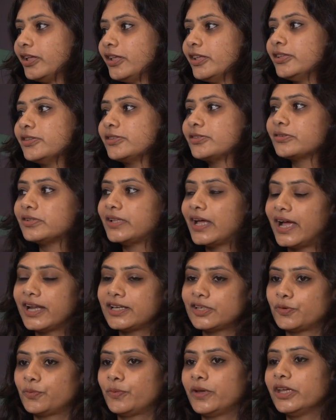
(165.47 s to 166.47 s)
Got so it.
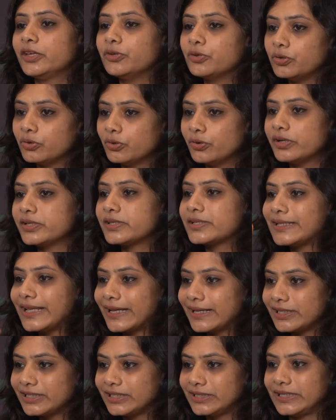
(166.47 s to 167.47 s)
That way, you know, it's
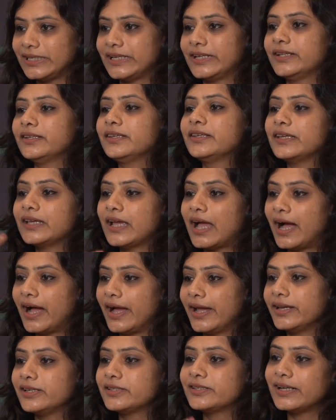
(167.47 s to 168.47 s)
like a chain. Ki
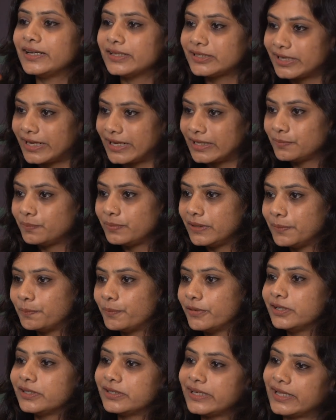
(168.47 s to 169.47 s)
I tell ten
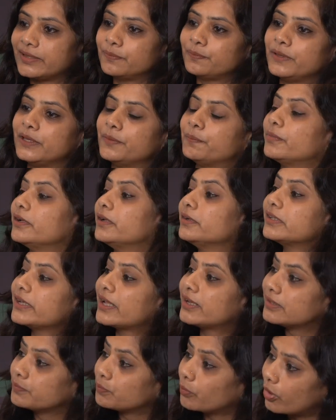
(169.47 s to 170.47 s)
people, ten people,
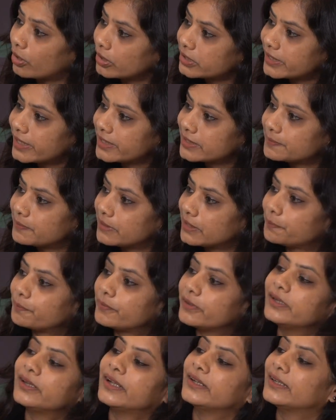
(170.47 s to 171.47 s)
tell more ten
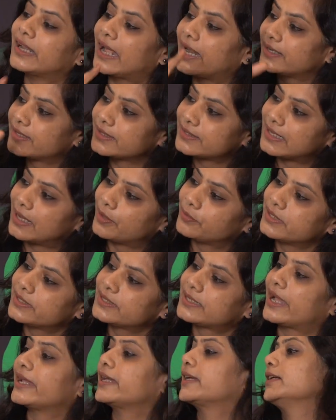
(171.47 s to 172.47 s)
people, right. And that is how the
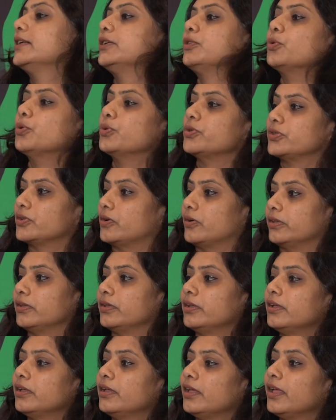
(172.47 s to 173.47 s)
cycle goes on.
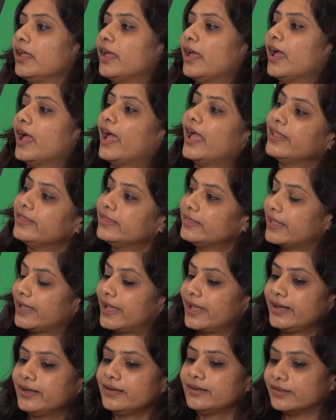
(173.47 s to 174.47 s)
Right. And
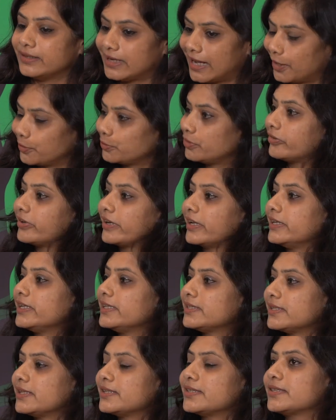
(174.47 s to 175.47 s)
then now the
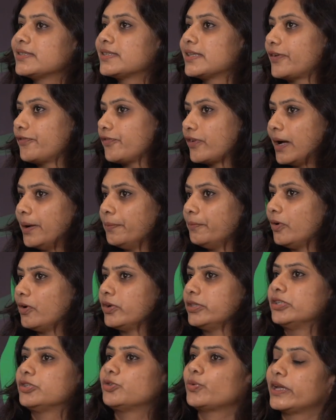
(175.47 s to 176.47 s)
rainy seasons have come.
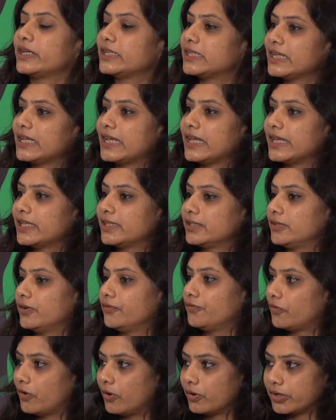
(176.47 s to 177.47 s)
On the twenty-eighth
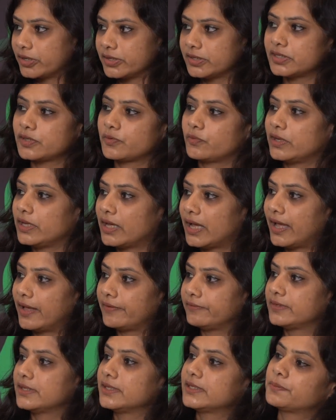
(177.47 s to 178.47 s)
of August, we
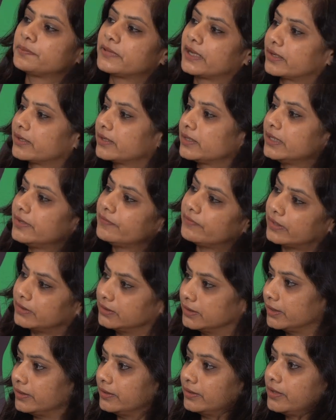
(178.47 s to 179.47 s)
have this Prakriti
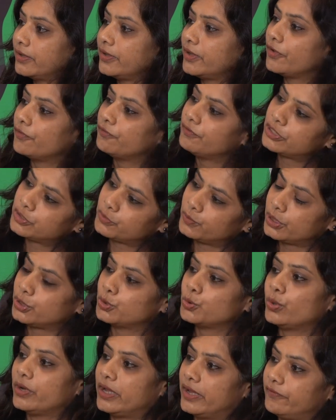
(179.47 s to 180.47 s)
Vandan, which we
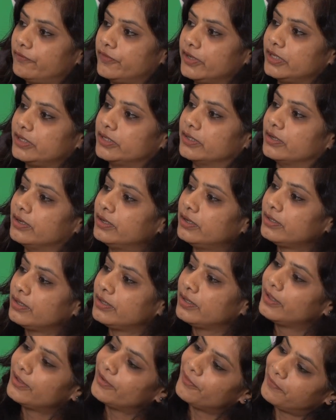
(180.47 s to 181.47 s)
do every year,
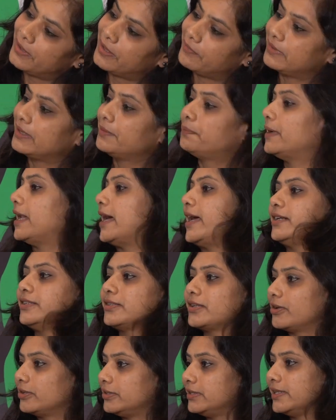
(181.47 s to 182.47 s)
okay. Where we plant
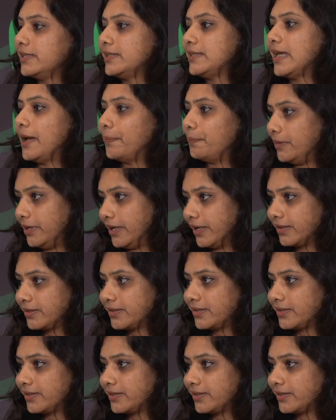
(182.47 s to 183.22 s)
these saplings.